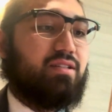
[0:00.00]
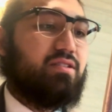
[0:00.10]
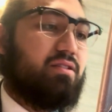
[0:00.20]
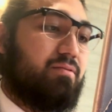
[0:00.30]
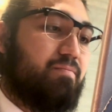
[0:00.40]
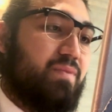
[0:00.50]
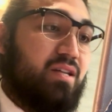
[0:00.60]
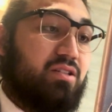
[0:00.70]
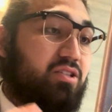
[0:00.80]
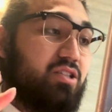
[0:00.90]
So
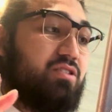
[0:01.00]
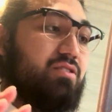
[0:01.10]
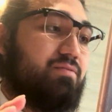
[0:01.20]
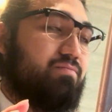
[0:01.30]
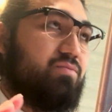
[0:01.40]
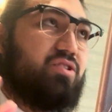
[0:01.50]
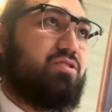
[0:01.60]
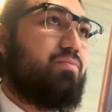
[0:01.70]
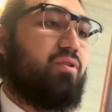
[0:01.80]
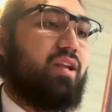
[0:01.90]
just
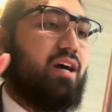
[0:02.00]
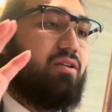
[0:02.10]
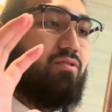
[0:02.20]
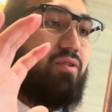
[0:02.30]
to point out,